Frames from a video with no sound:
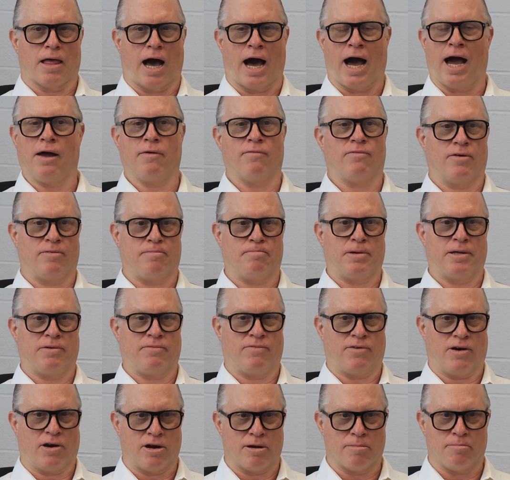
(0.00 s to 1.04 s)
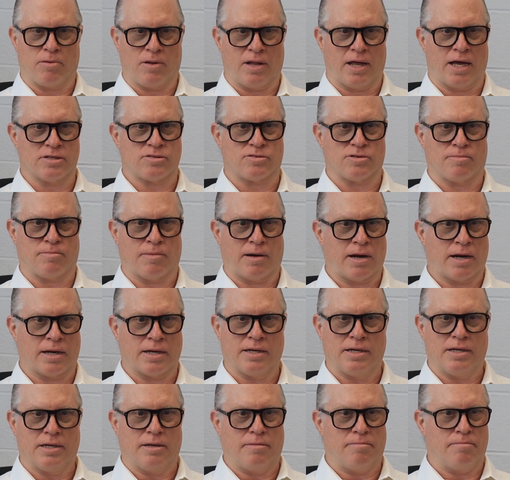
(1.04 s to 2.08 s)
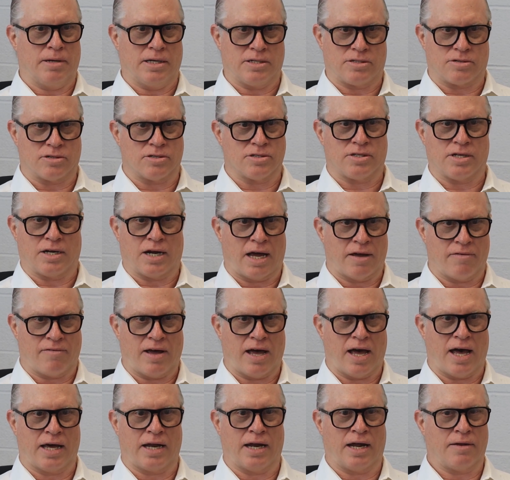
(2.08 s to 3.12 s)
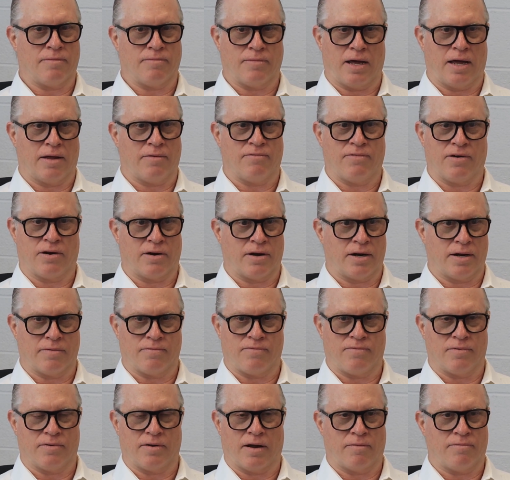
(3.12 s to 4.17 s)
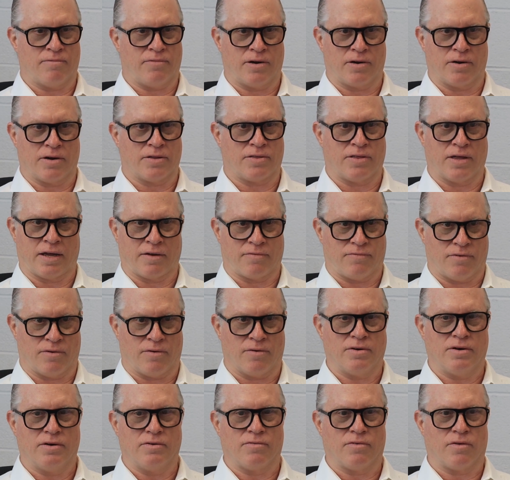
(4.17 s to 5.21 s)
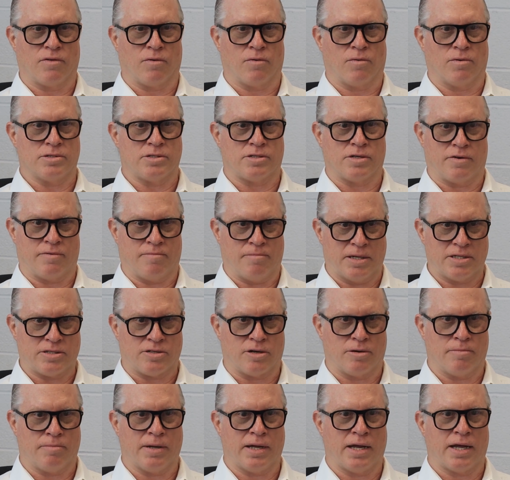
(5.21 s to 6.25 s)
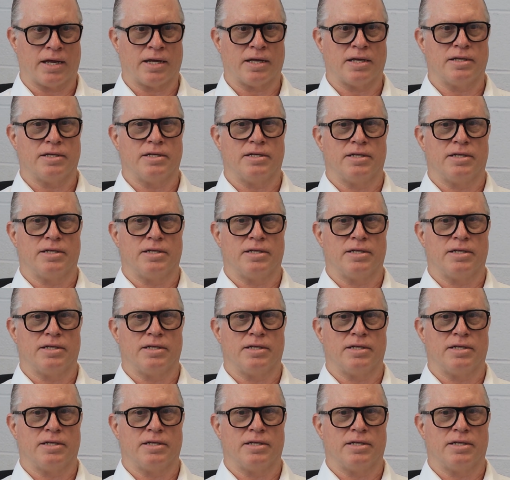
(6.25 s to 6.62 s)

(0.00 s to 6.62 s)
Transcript: I've been very blessed with my mentors that I've had. I'm very thankful for the ones that have mentored me.